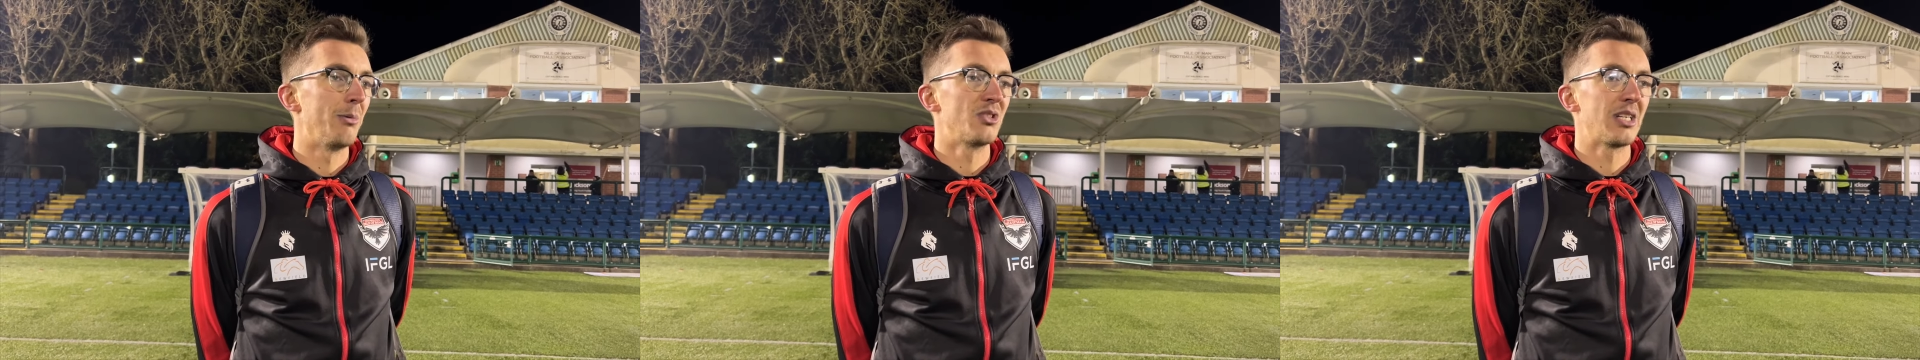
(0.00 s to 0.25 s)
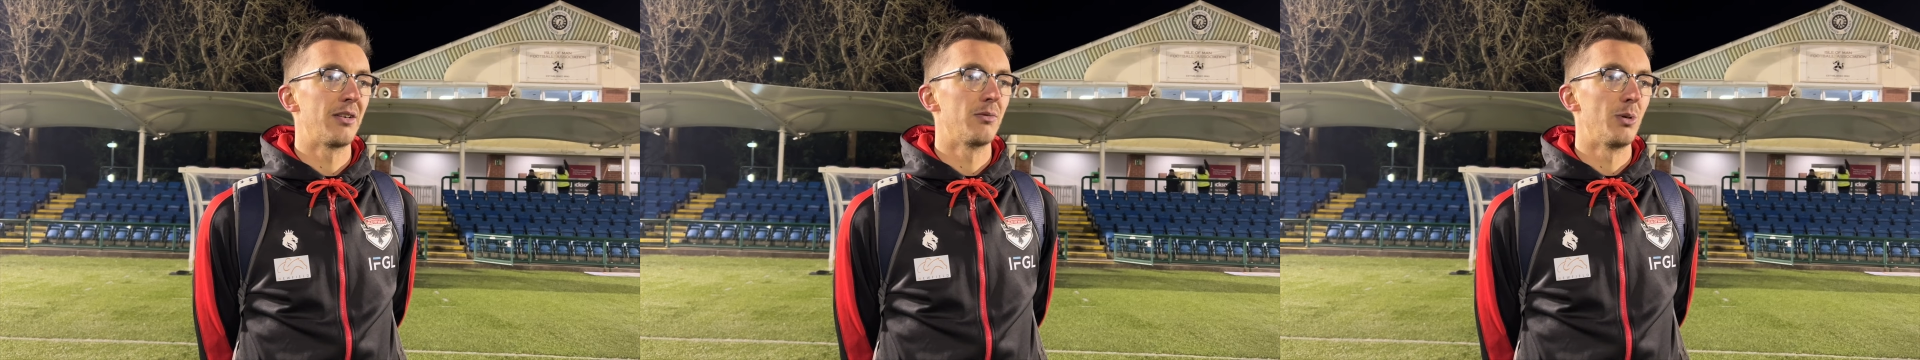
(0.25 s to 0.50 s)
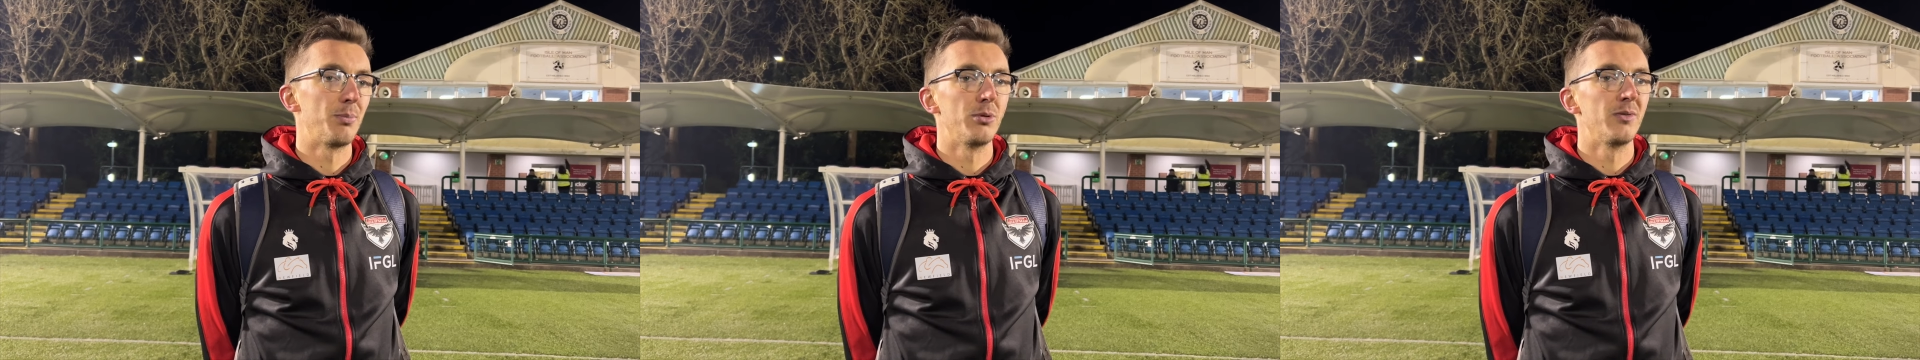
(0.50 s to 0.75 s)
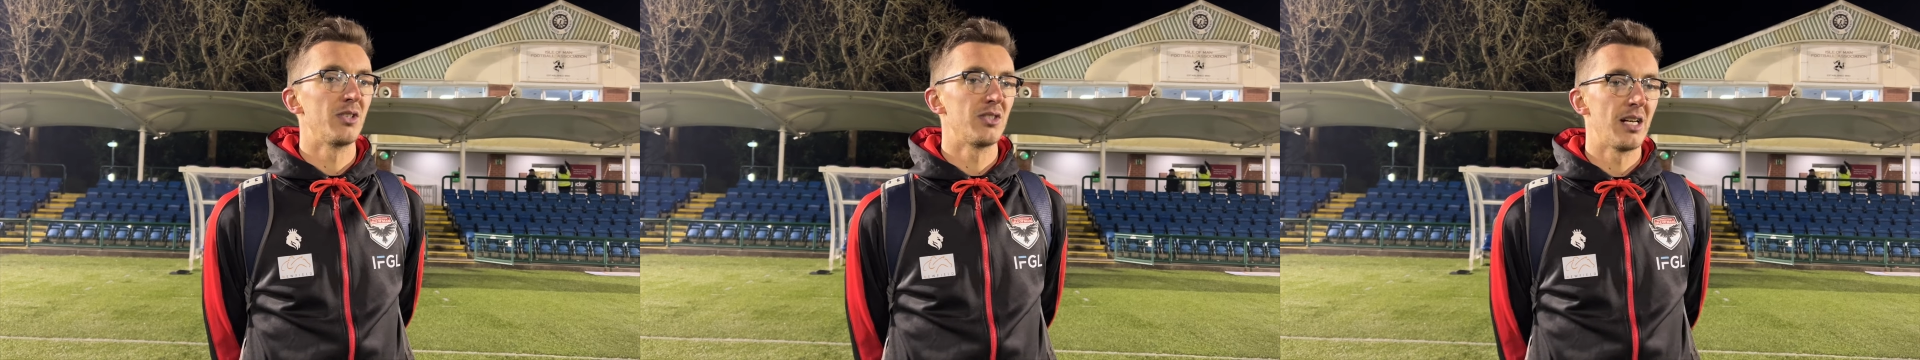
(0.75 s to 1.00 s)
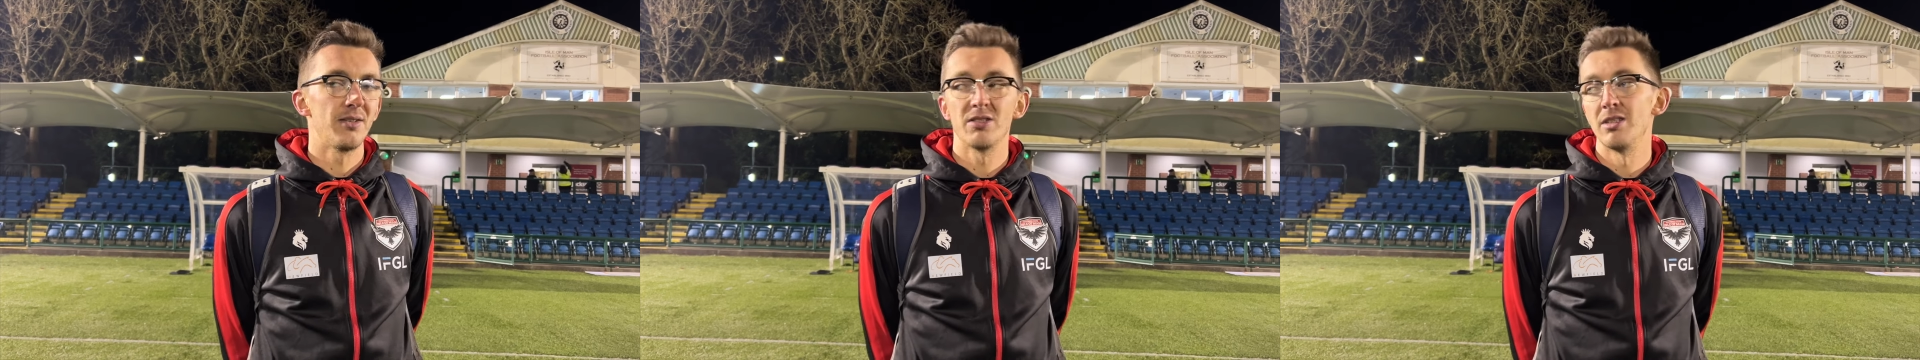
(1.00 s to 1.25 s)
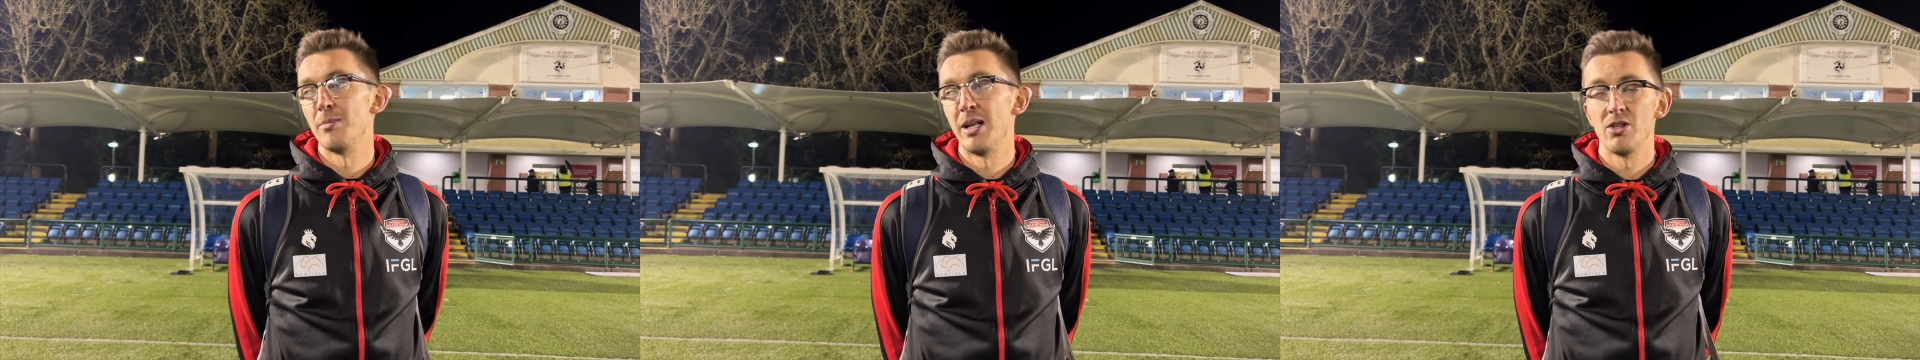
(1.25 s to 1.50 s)
it's kind of we're proving ourselves
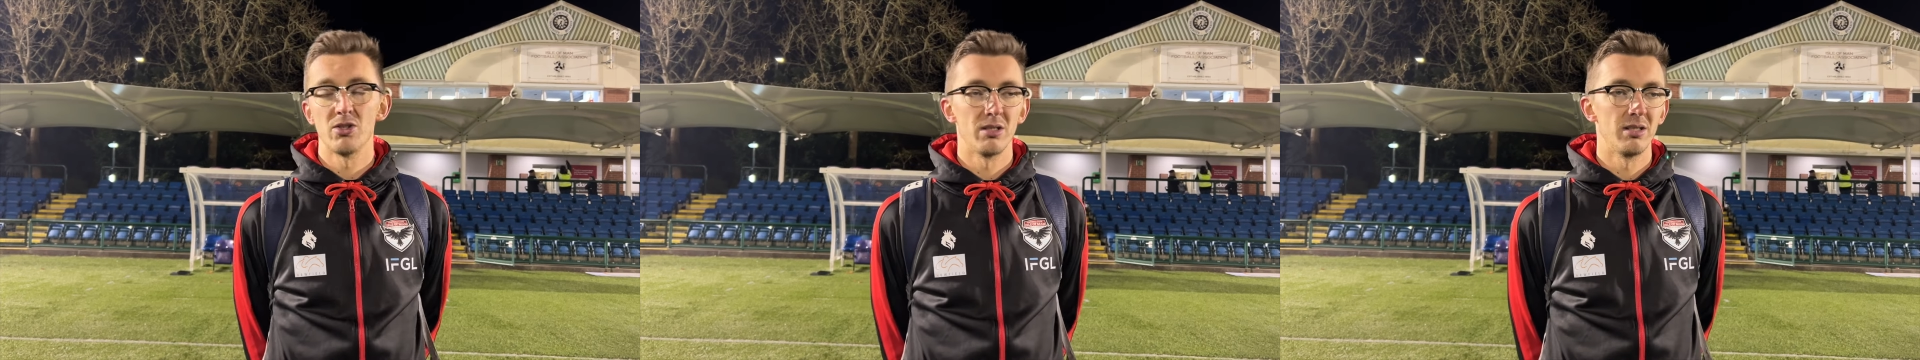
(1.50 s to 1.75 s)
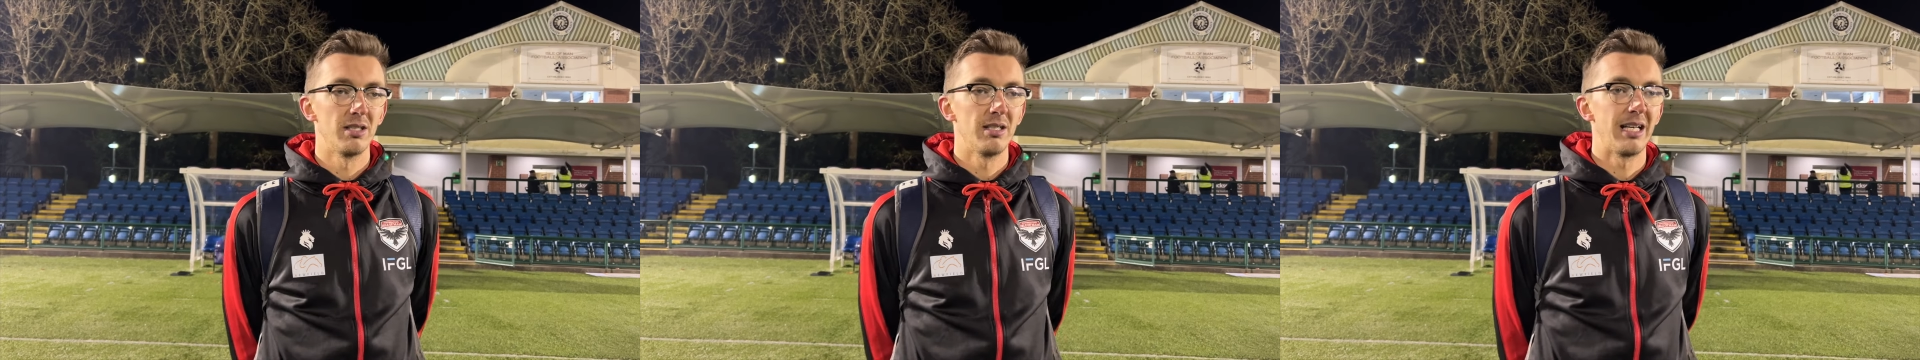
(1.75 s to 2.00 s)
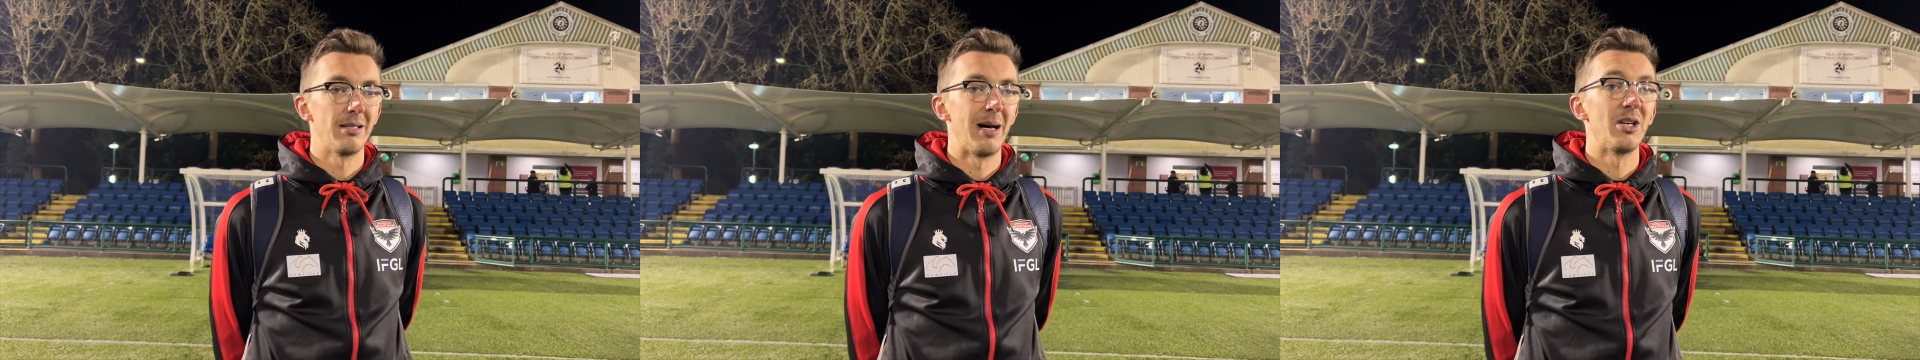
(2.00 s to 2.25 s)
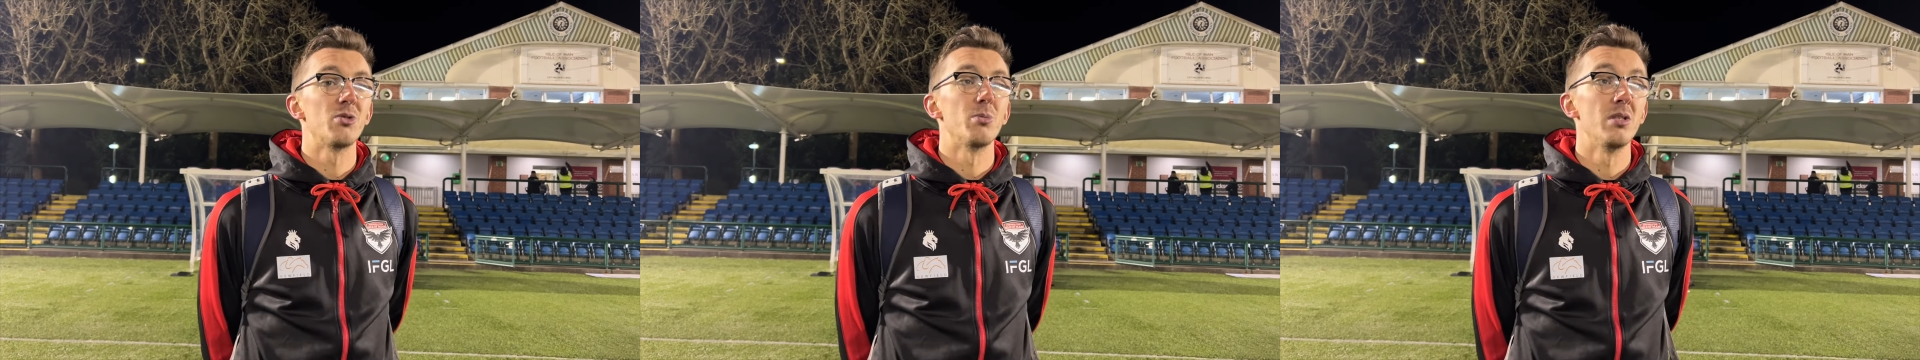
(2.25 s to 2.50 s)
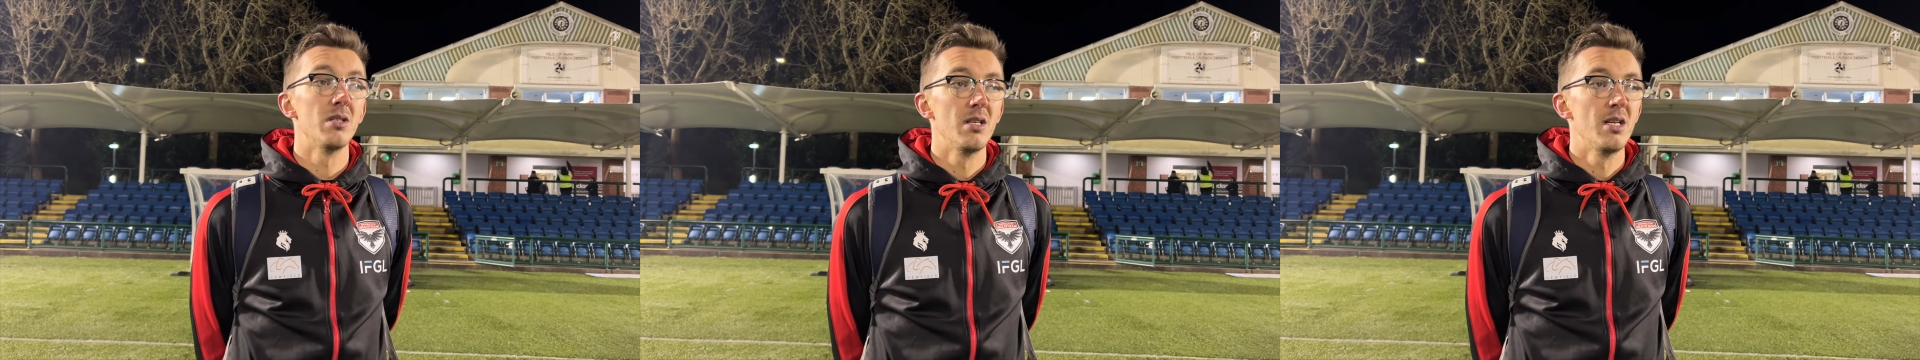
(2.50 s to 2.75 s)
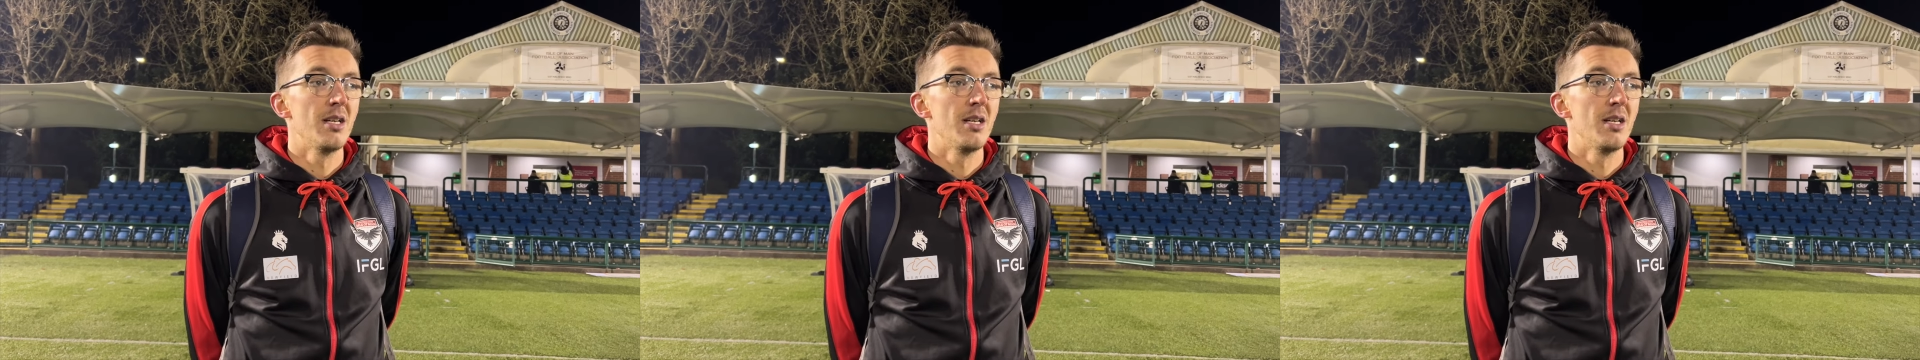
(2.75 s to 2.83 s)
to the manager and the management.